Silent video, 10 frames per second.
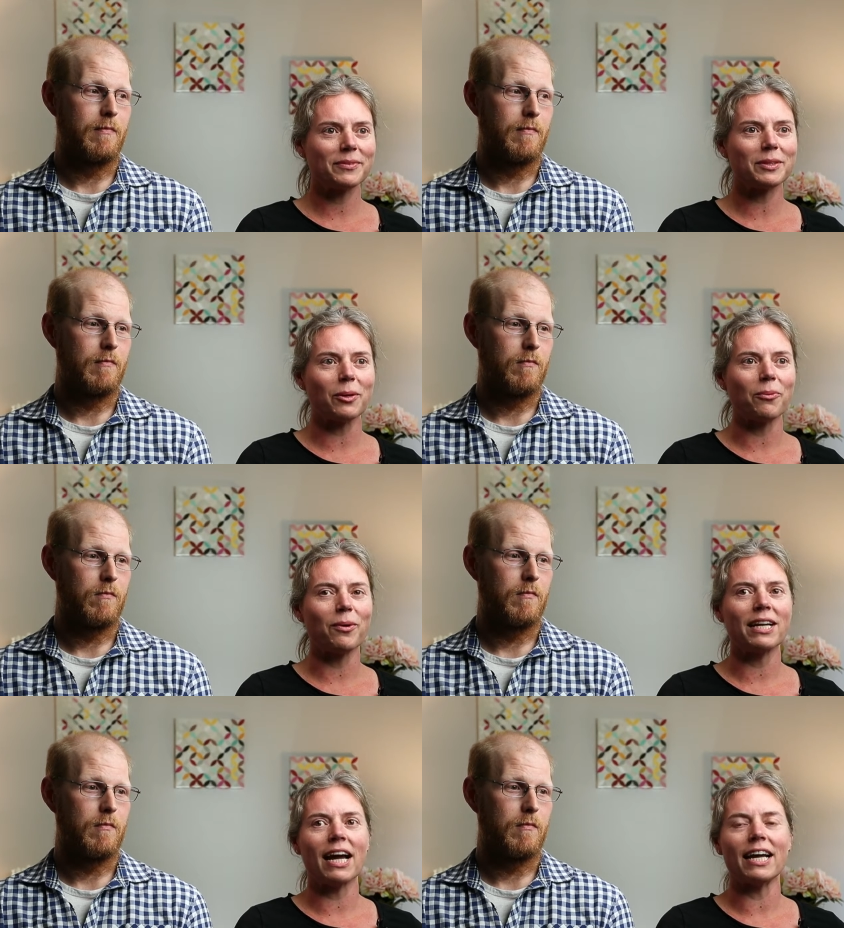Speaker 1: So
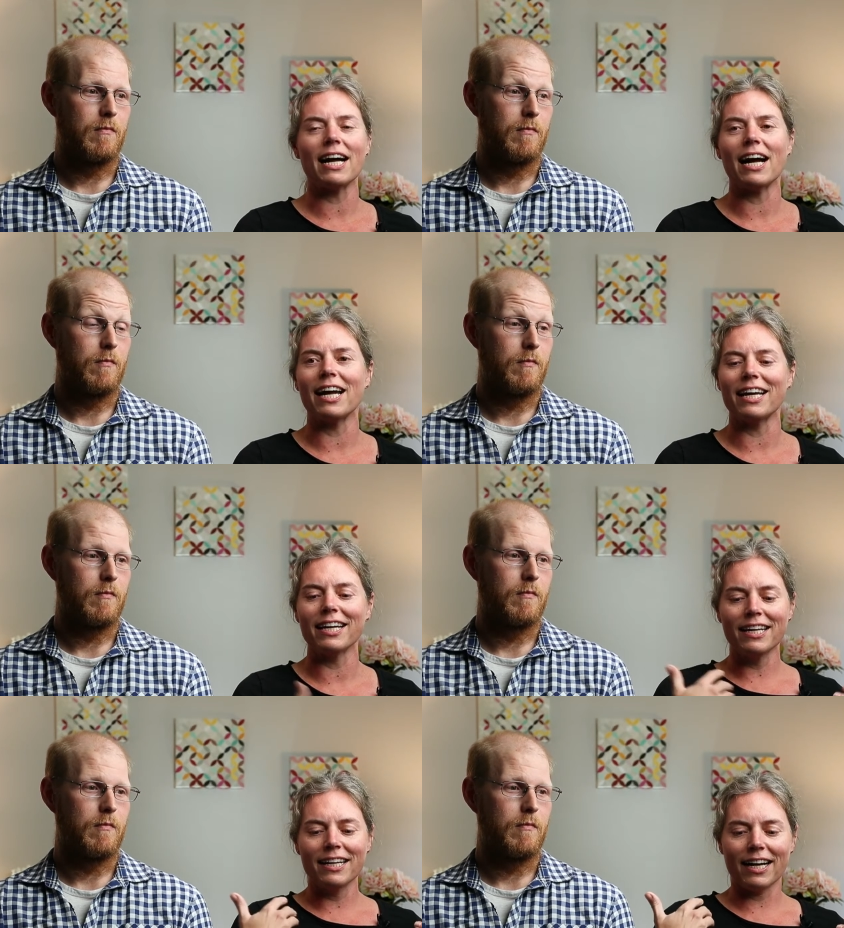one night I,
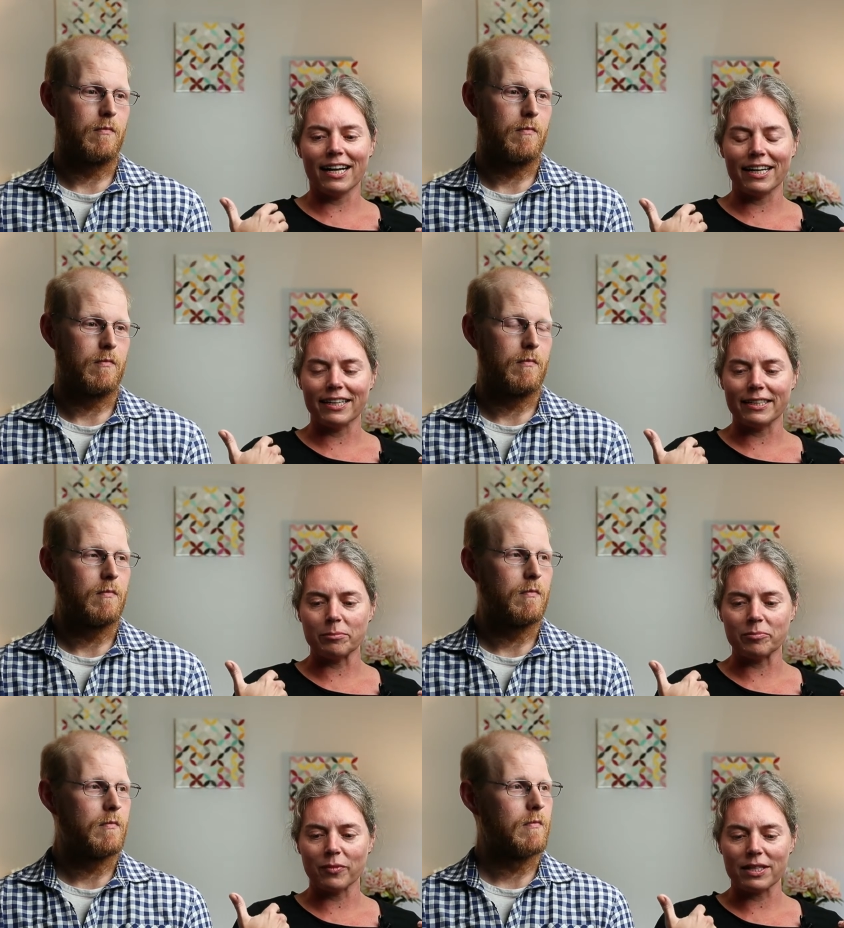I
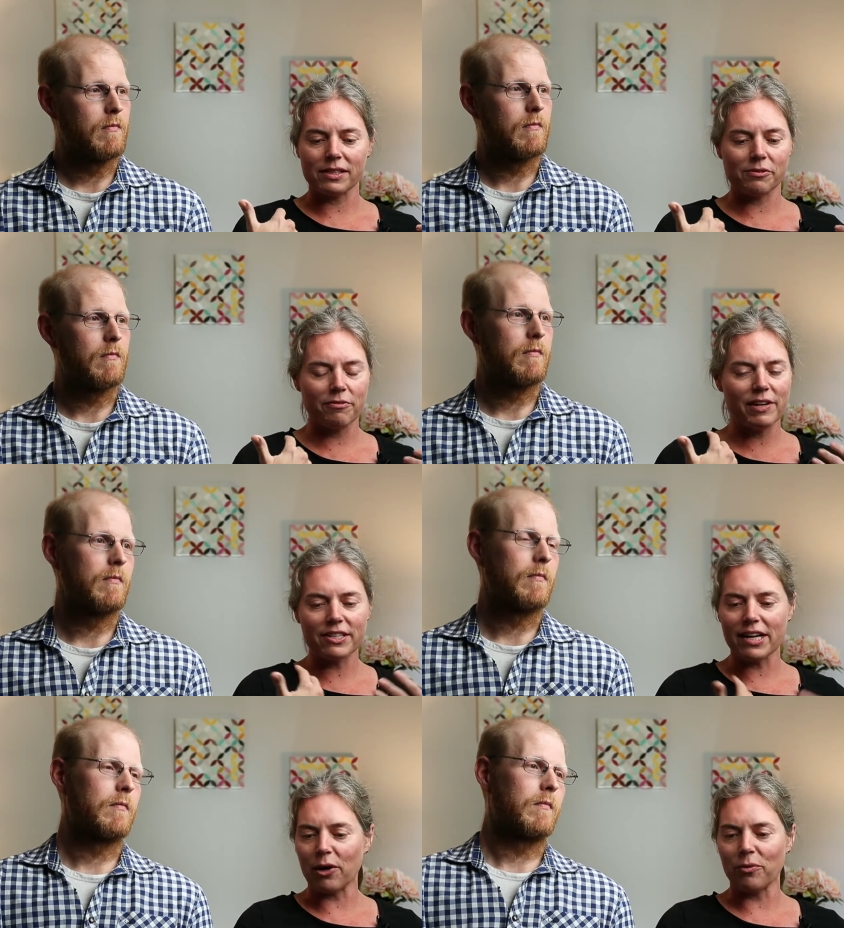um, got
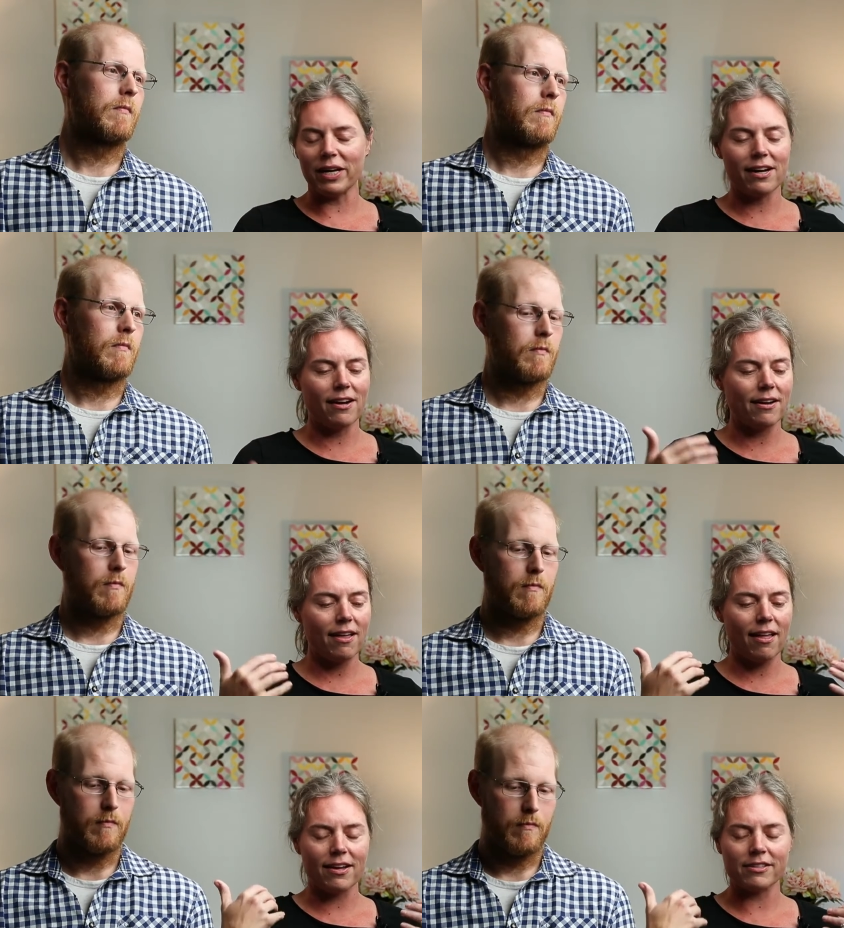severe diarrhea,
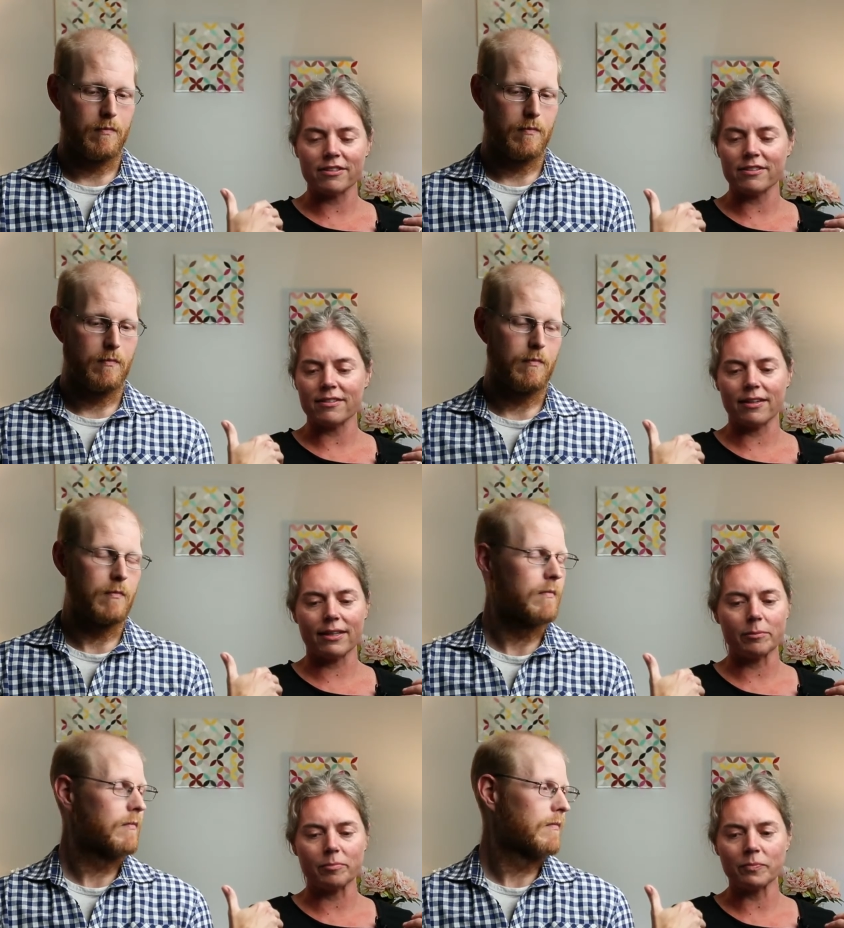and
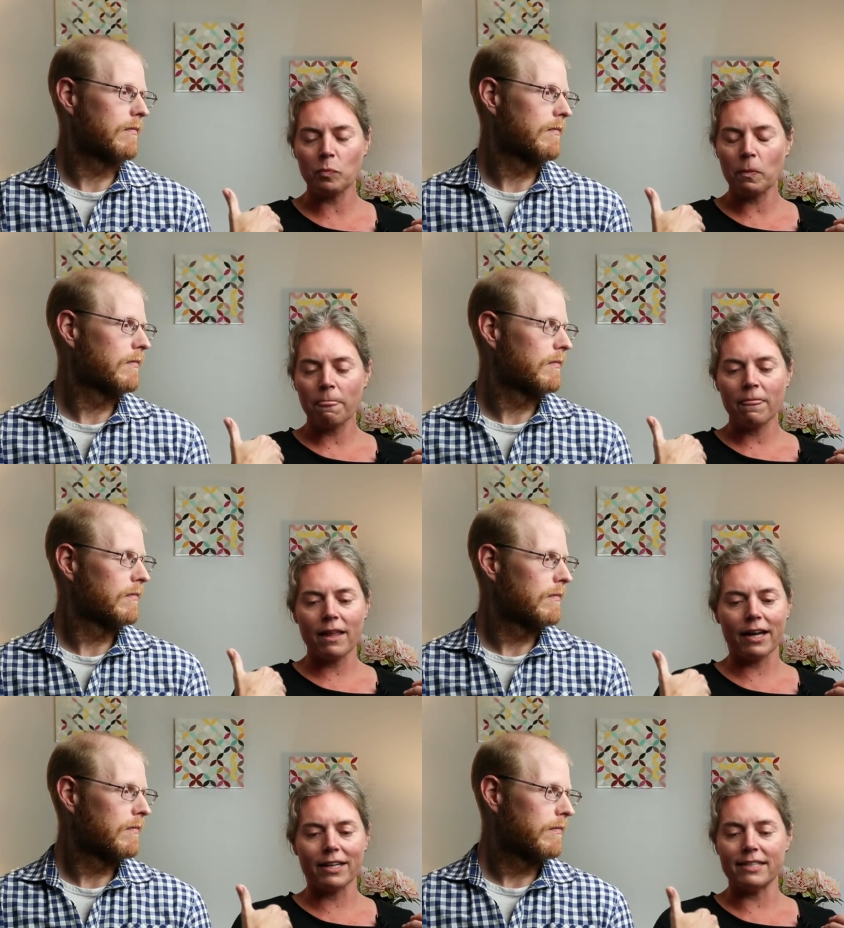um,
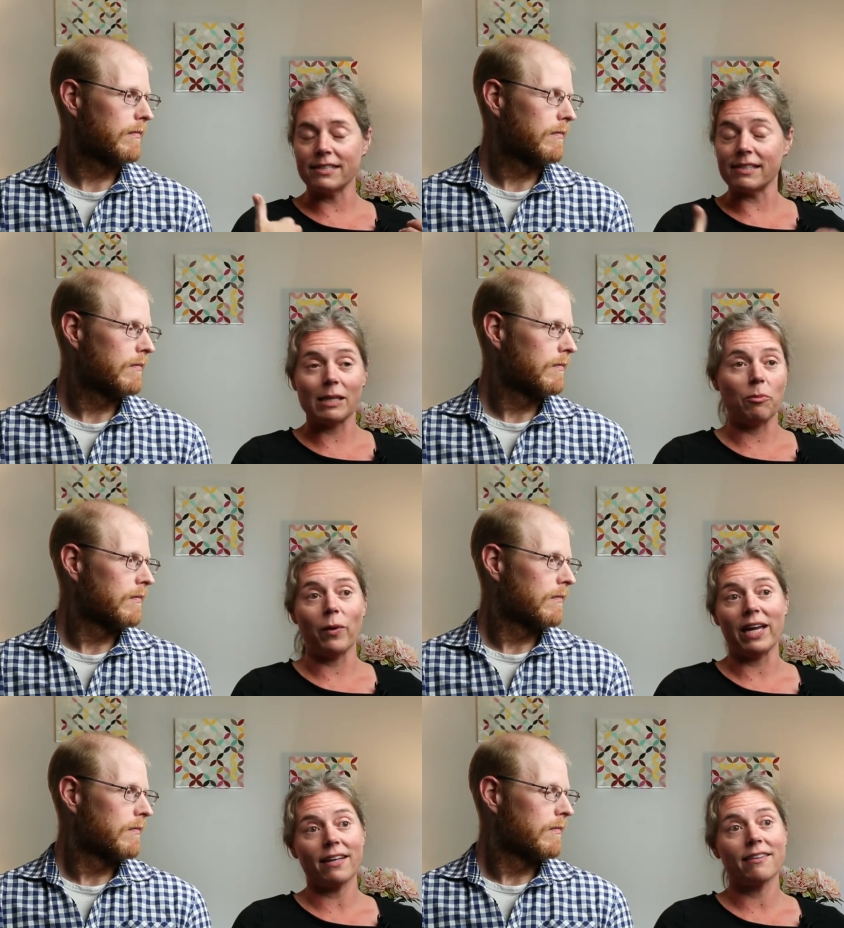I didn't sleep a
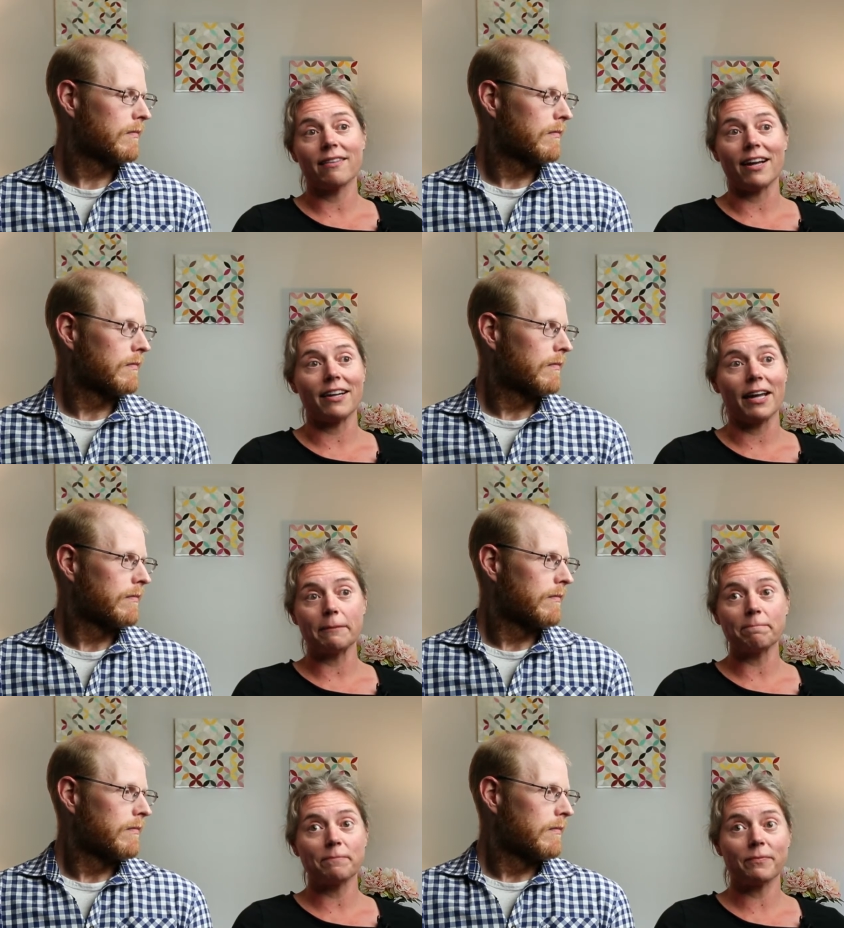wink that
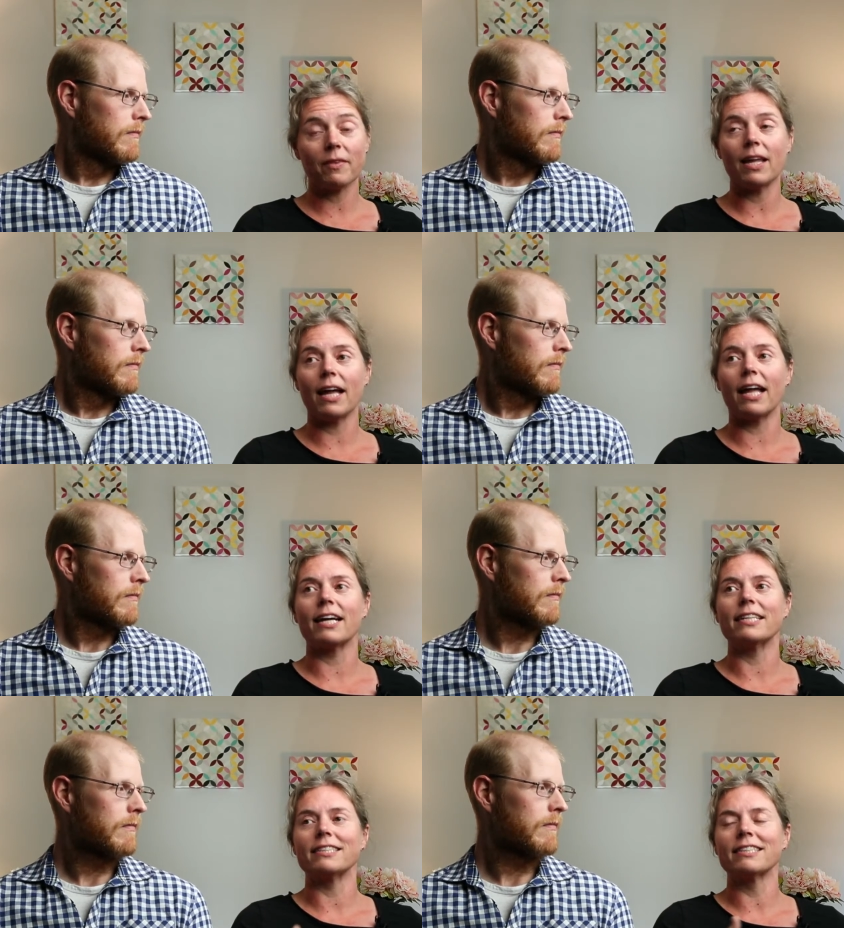night.
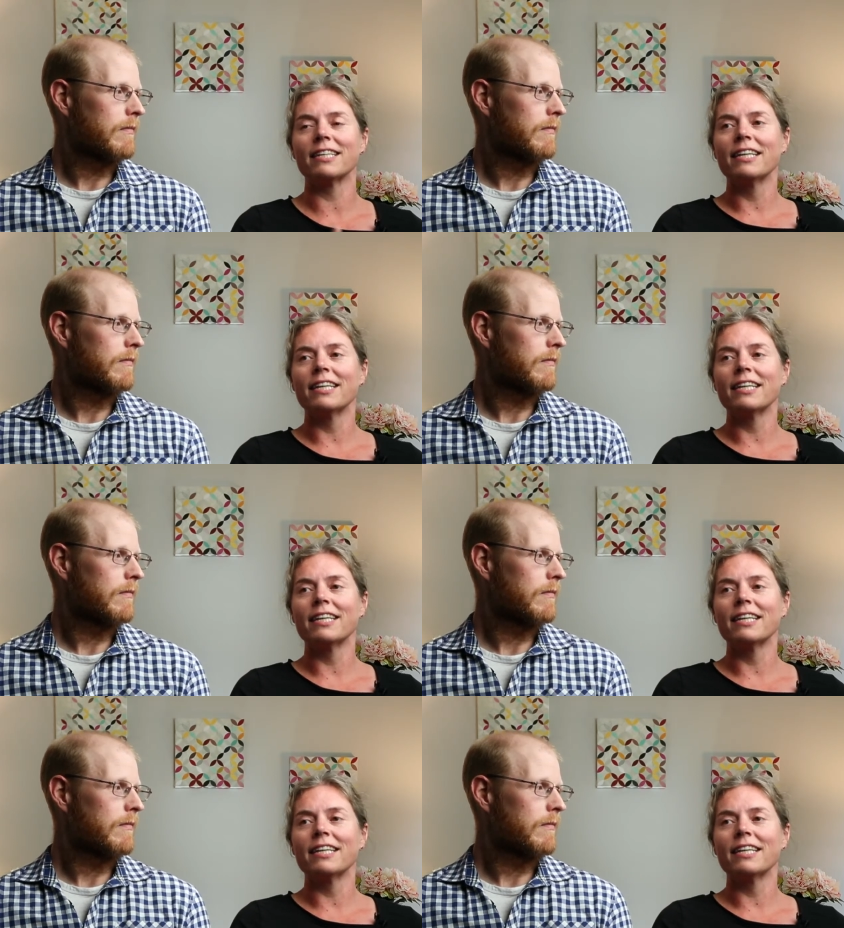And